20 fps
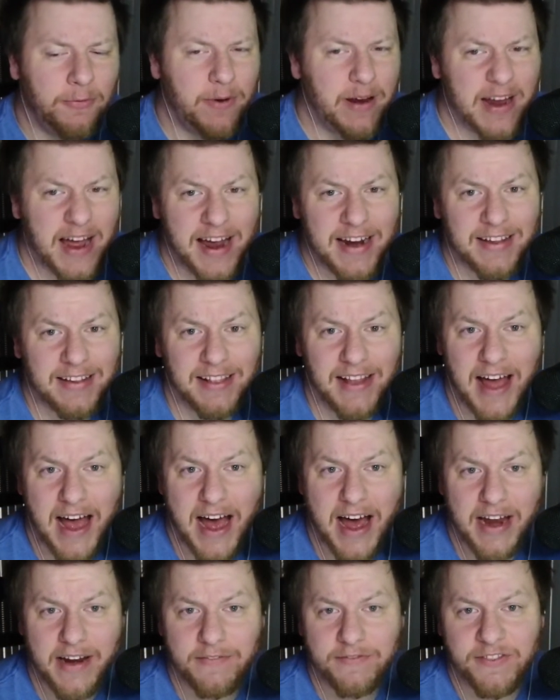we got a
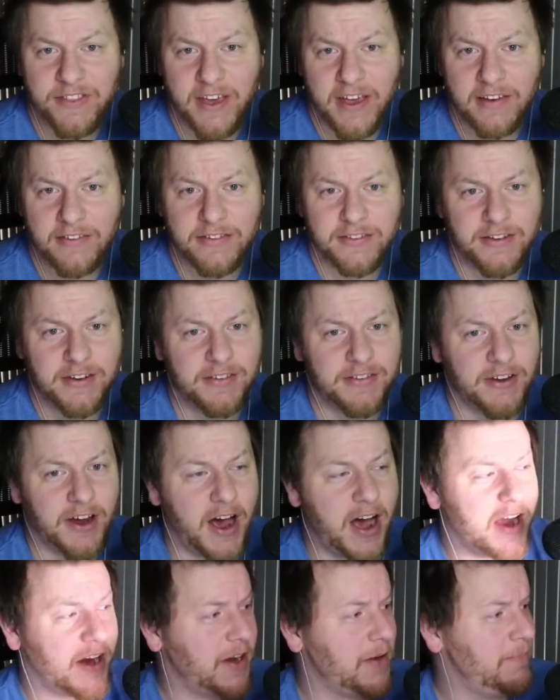lot of things to
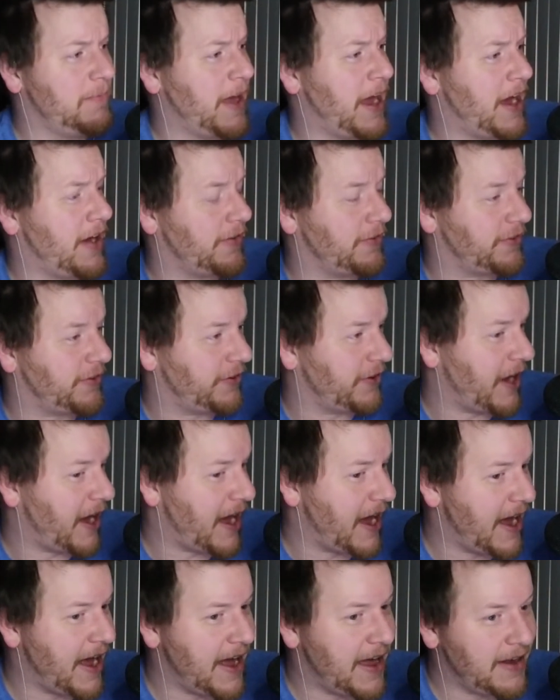talk about,
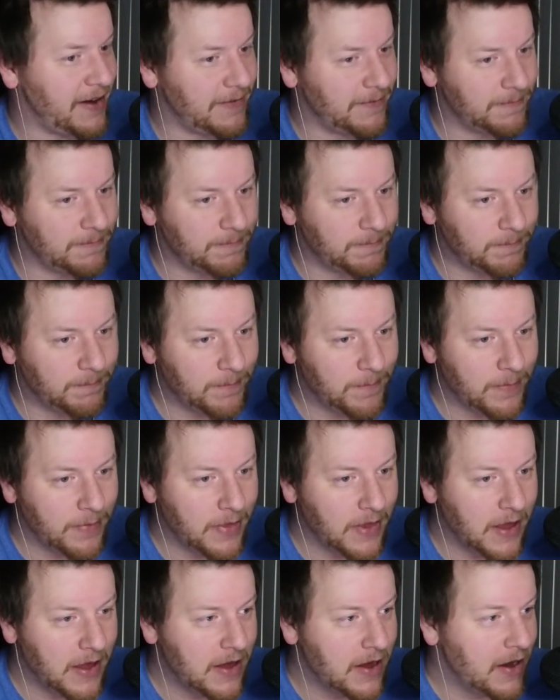chat.
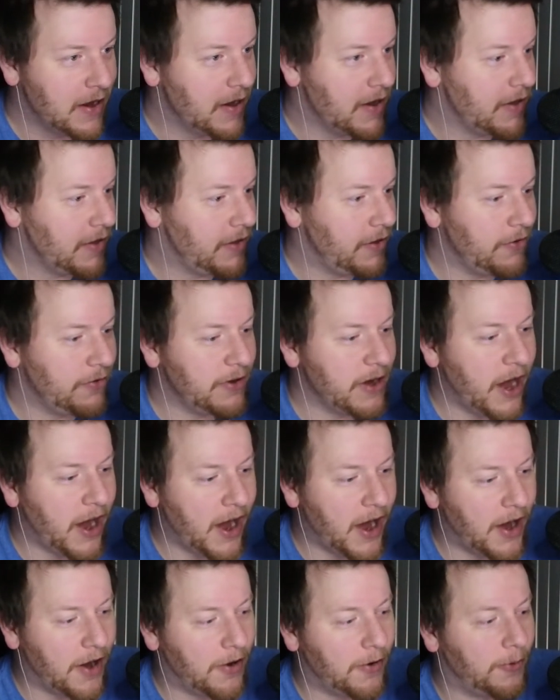You
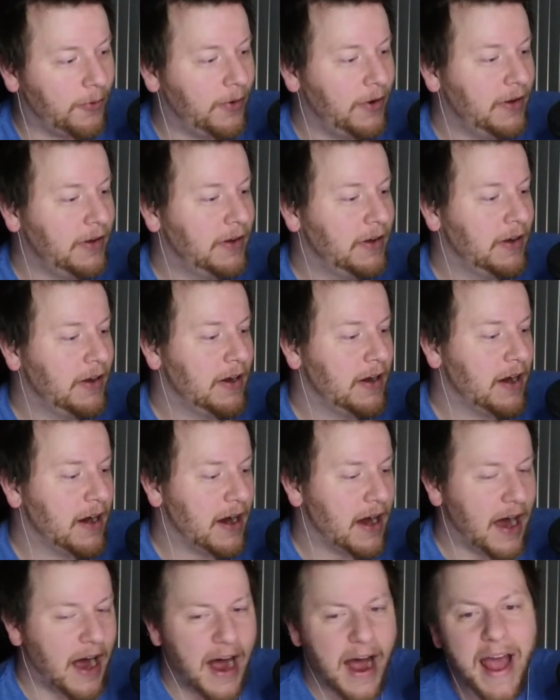know,
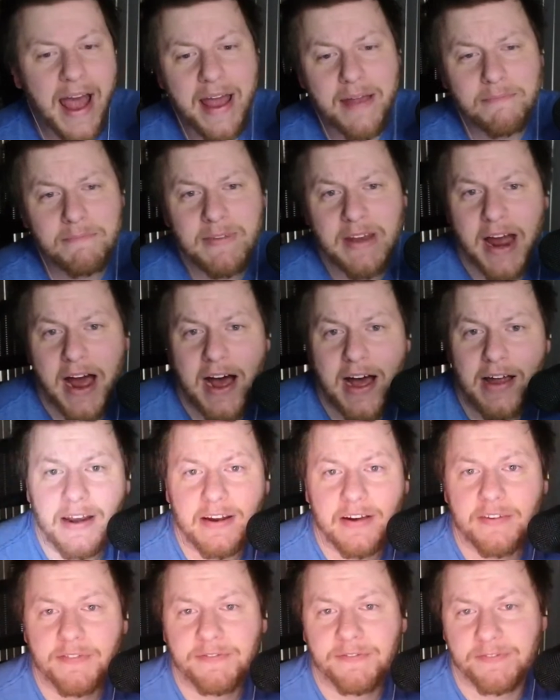I'm not
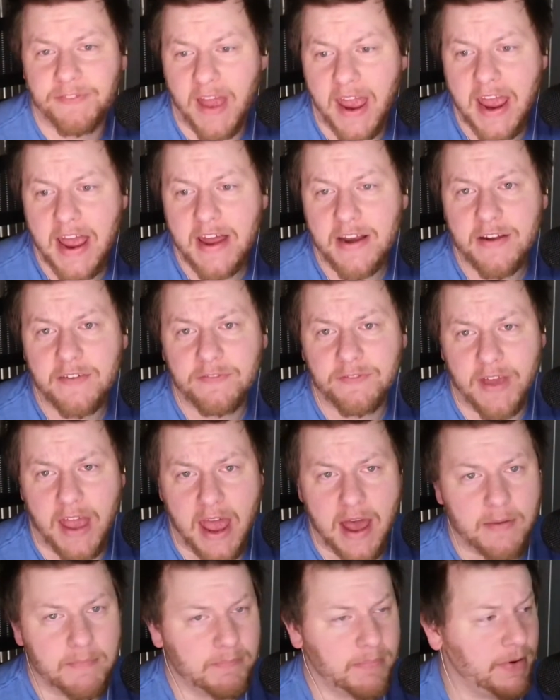a fan of
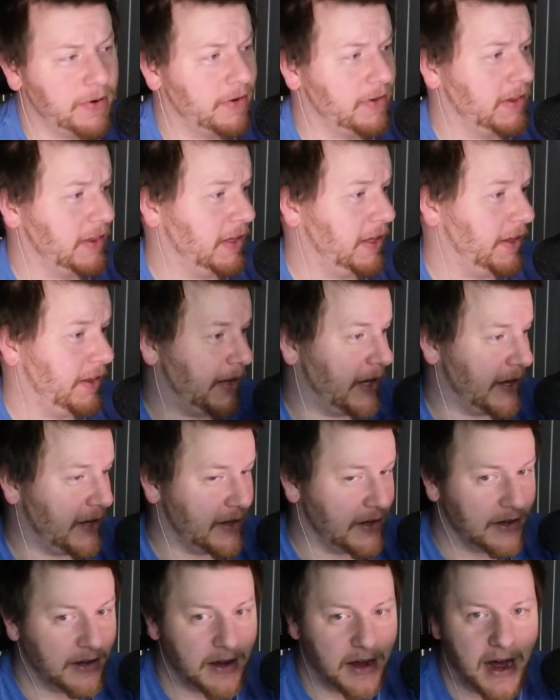
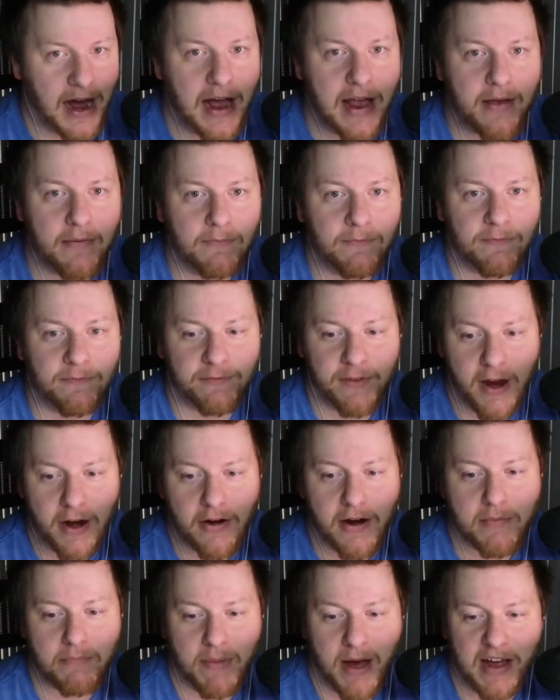EmberLily. I am
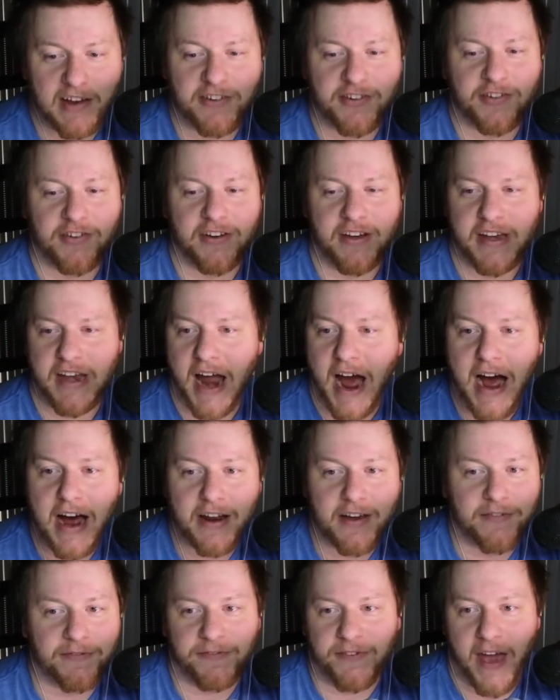very much
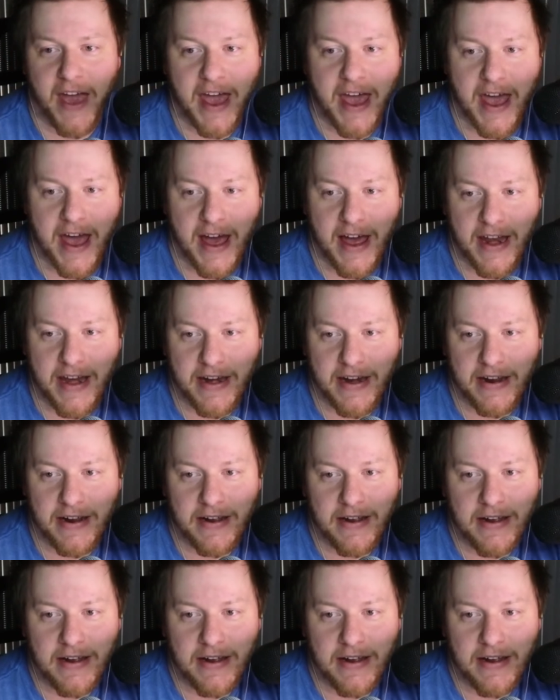not a fan.